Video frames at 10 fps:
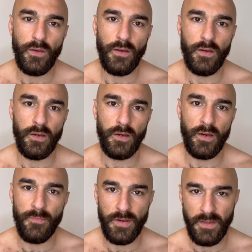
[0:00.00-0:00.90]

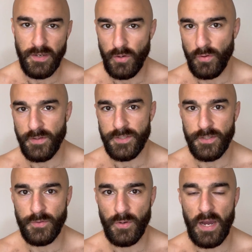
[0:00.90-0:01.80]
And then you go
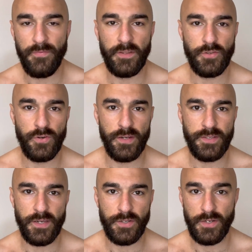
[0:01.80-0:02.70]
into, after your training
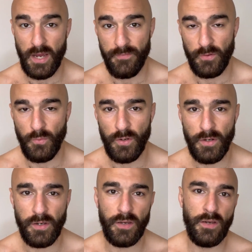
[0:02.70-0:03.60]
session, after
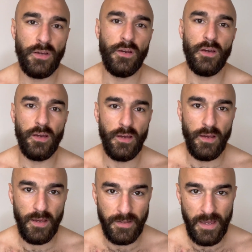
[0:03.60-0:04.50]
work,
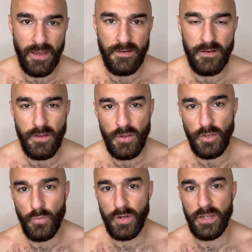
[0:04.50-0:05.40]
again, you
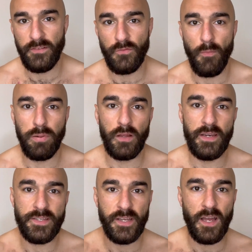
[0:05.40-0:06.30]
would need to
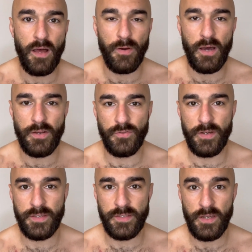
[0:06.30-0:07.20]
replace the
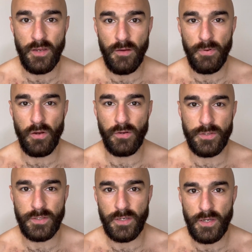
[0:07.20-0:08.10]
carbohydrates,
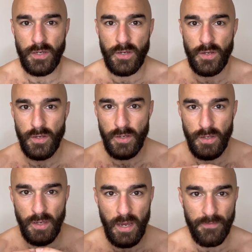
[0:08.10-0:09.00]
because
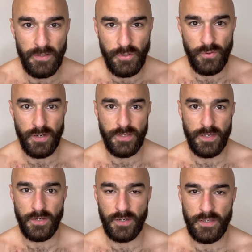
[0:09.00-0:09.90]
after your training
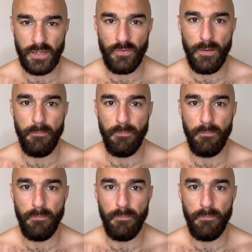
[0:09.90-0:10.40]
session, it's like, right,